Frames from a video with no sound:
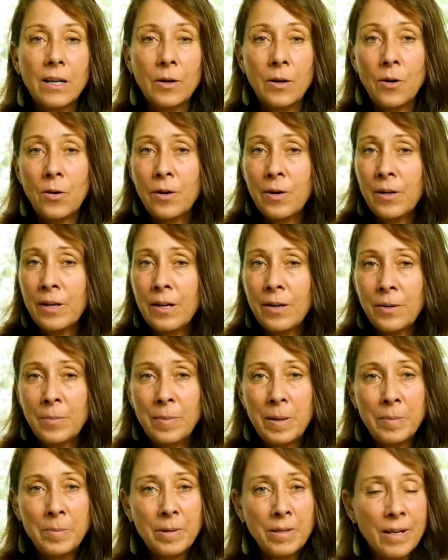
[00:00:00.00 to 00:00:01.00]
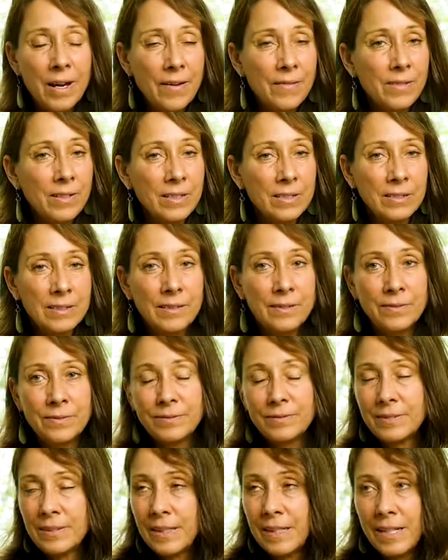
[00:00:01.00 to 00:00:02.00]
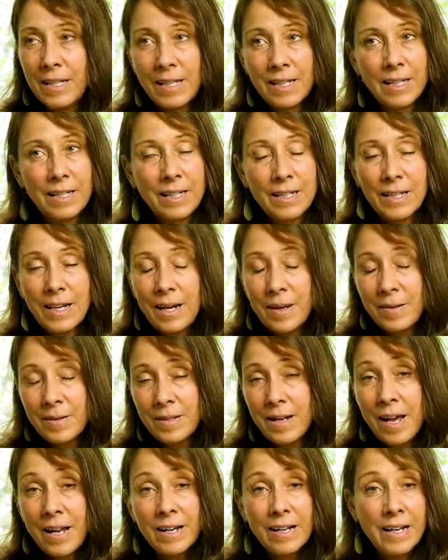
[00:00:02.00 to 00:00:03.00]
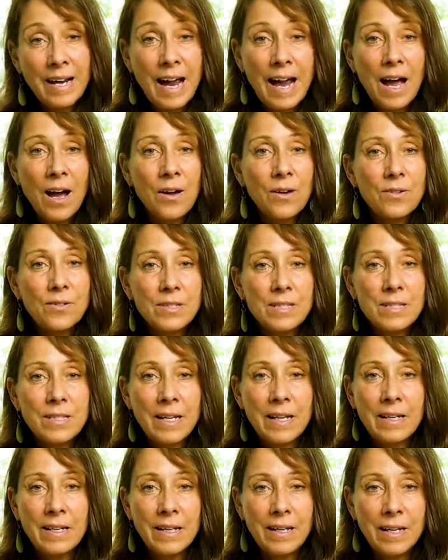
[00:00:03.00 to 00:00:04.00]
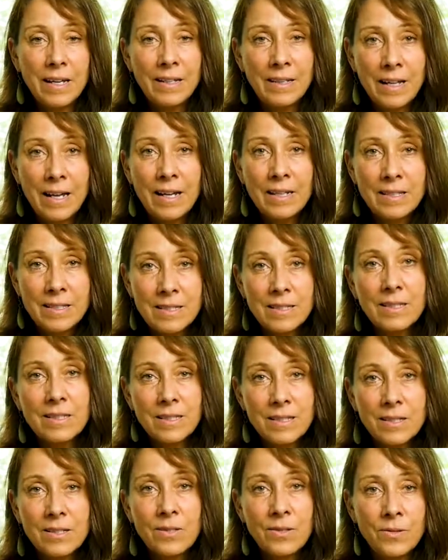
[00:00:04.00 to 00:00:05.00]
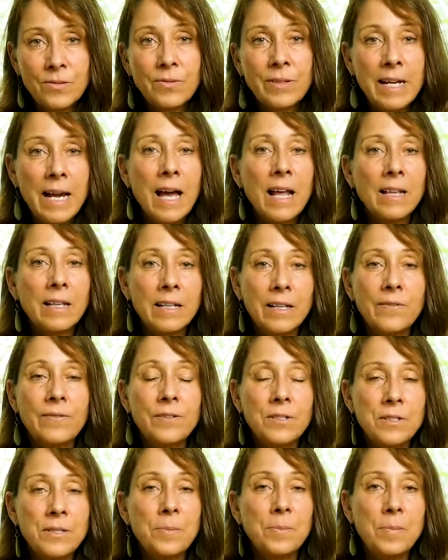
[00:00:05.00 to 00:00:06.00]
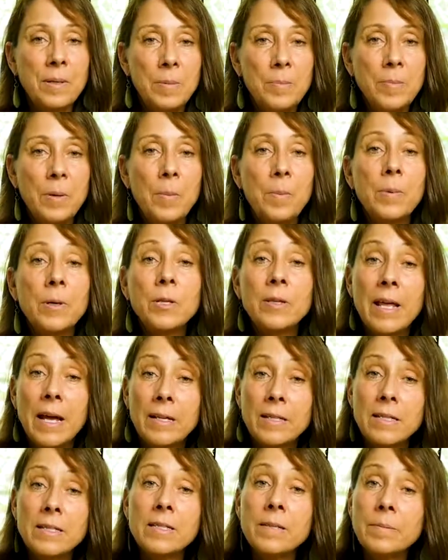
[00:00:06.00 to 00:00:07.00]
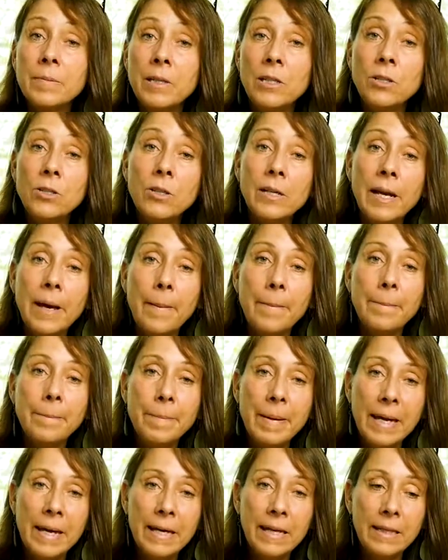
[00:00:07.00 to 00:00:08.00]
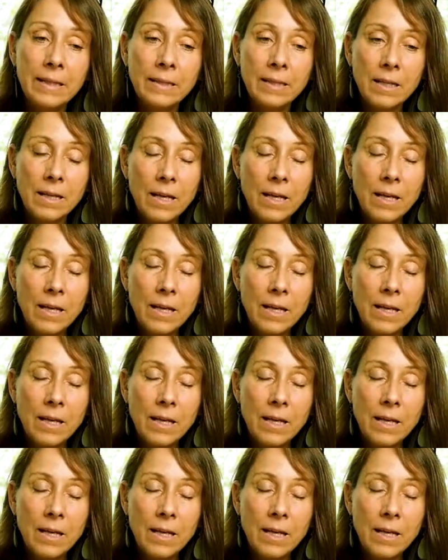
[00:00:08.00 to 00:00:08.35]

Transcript: or maybe you're having to live not in a house, and that's the reality for some people, but that doesn't mean you can't bathe.